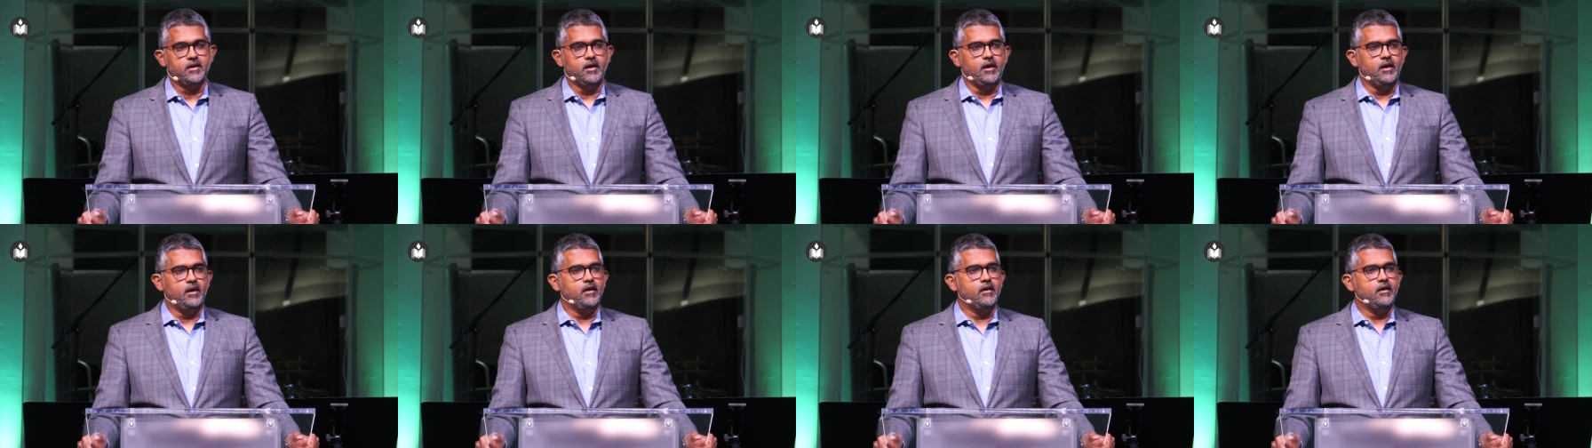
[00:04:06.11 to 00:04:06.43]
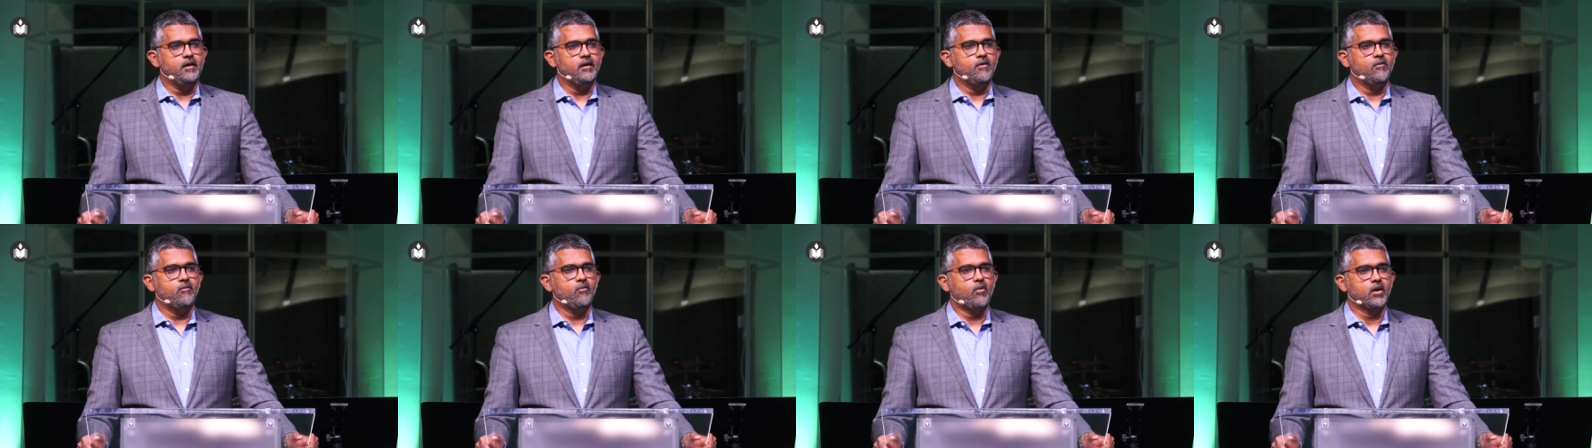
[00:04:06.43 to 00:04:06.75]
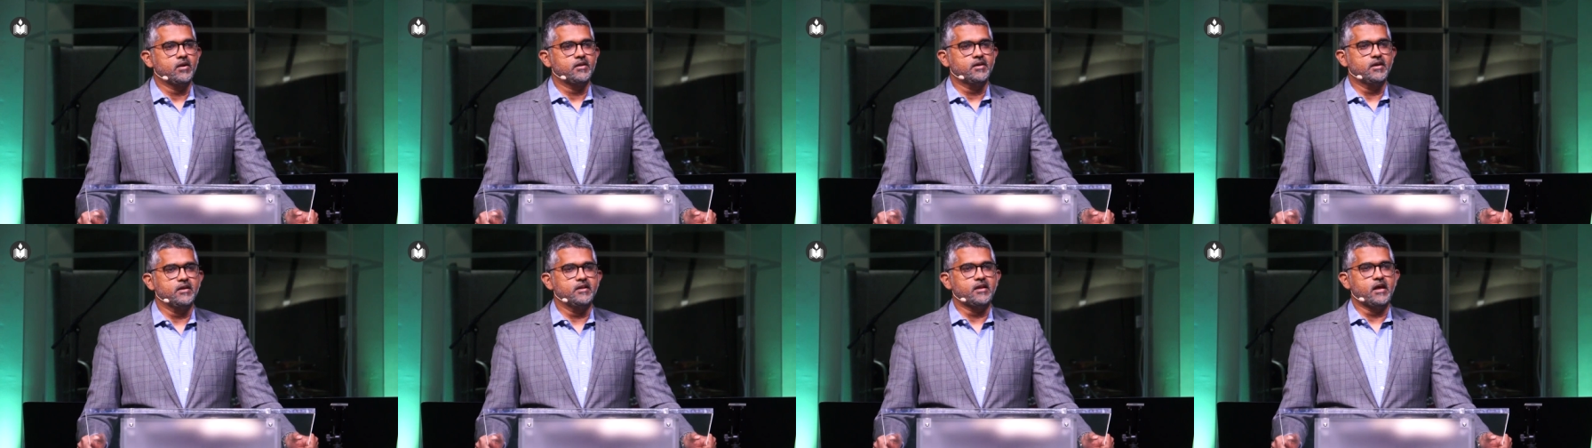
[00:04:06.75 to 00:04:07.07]
the
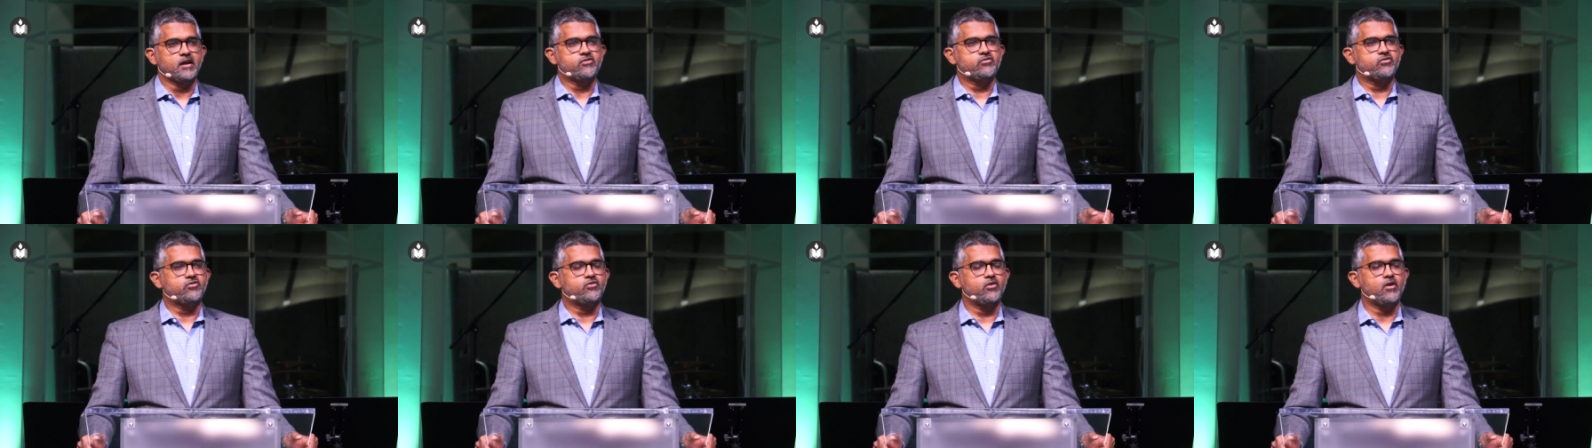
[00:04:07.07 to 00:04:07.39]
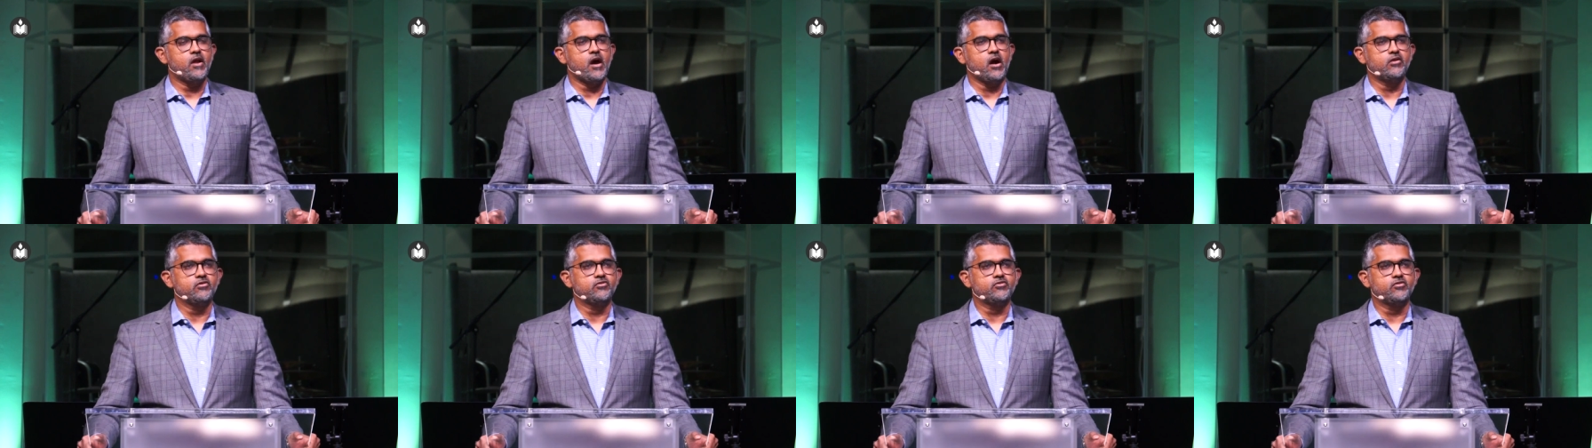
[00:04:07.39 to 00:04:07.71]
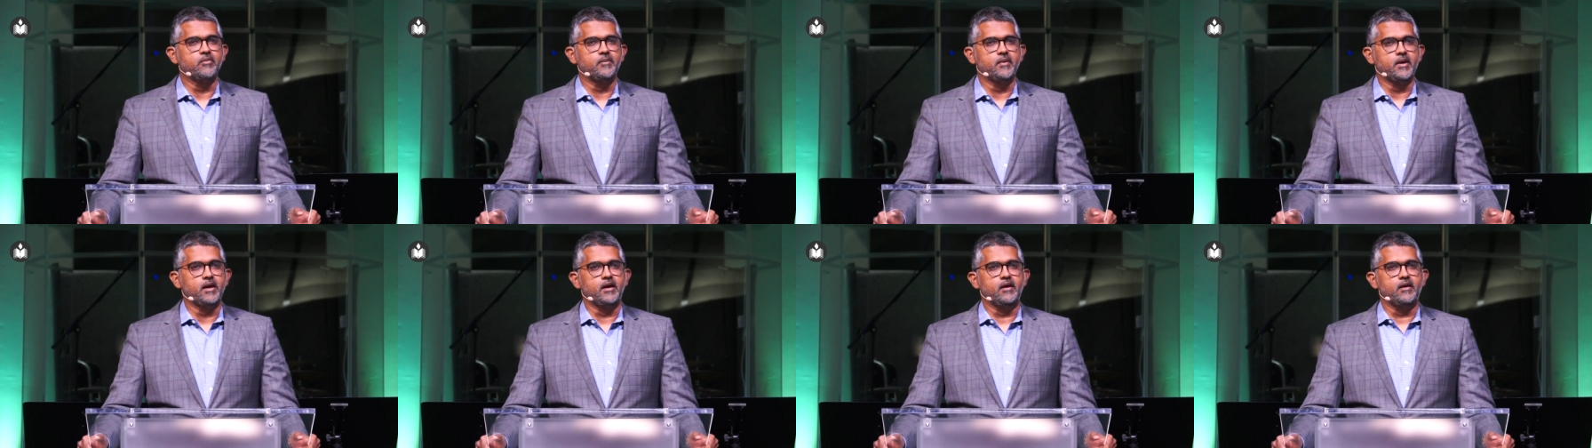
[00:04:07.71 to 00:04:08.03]
one thing that stood out
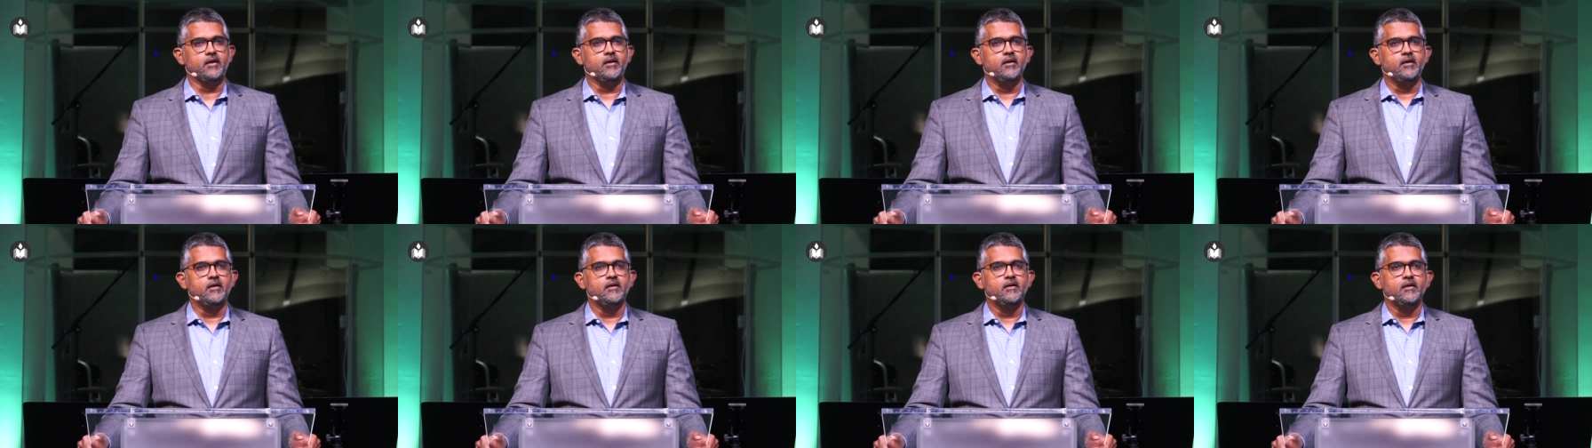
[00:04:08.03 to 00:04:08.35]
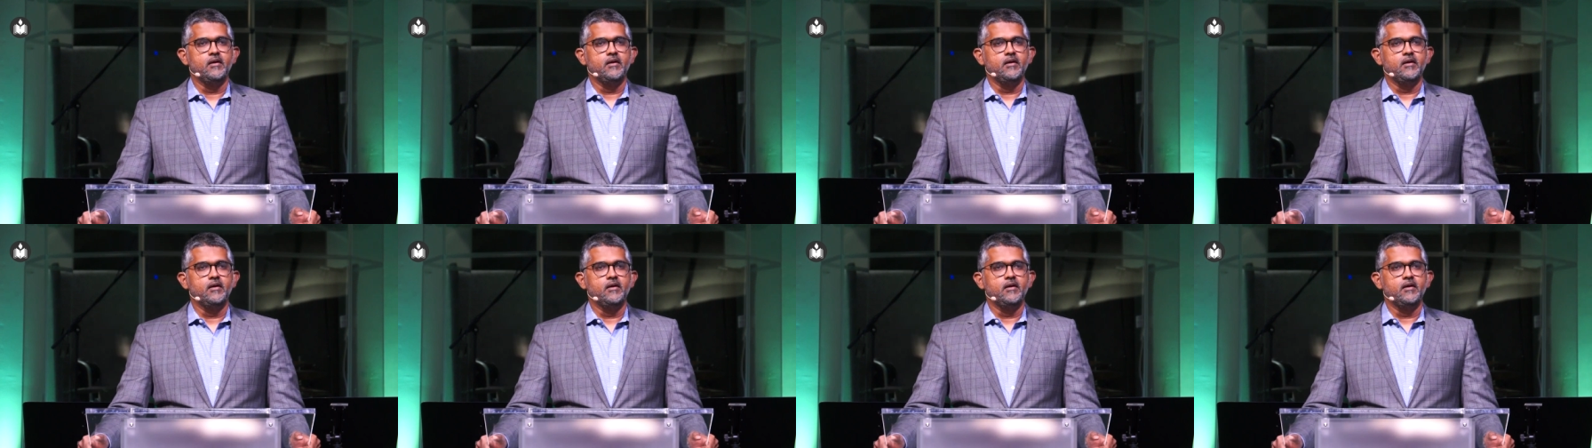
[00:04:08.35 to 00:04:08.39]
to me